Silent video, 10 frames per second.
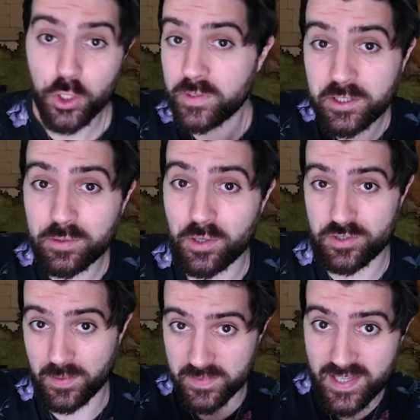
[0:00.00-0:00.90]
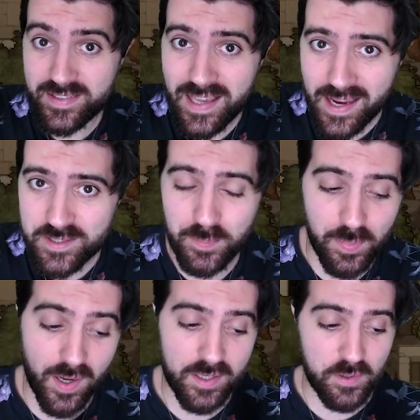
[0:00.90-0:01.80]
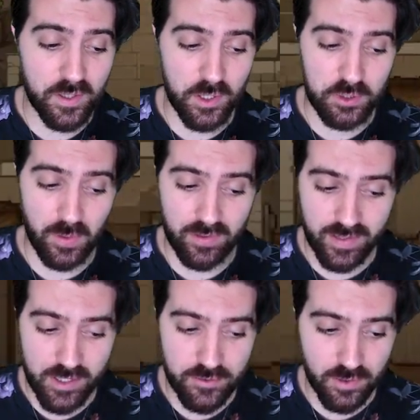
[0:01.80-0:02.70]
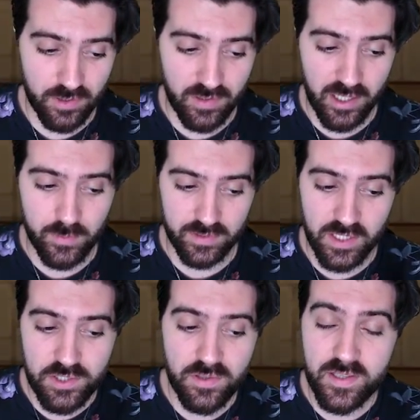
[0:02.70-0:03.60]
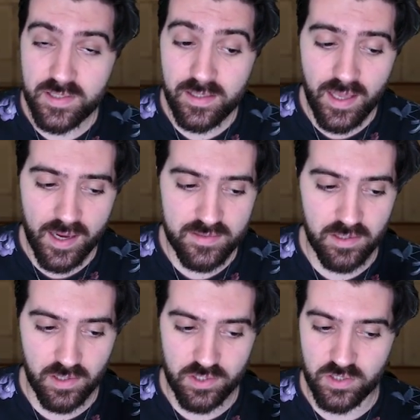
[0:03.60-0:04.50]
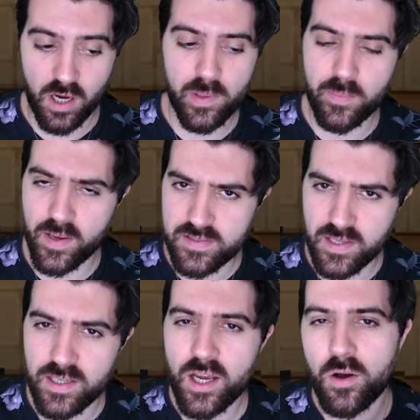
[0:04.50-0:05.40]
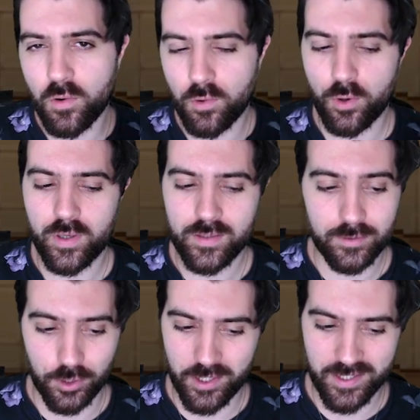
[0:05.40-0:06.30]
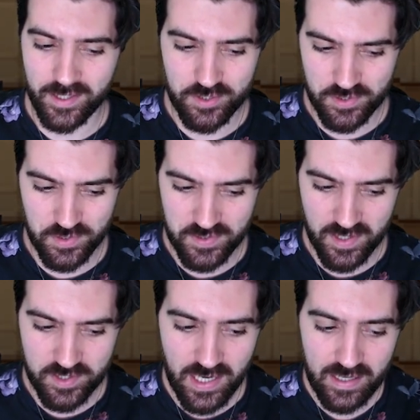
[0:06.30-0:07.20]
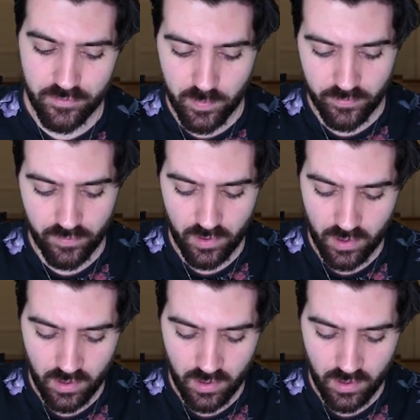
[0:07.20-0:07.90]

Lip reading: You'll need to learn some syntax, but you can go to our dice roller and it will teach you the syntax and you can just copy paste it or learn it and just use it in chat if you prefer.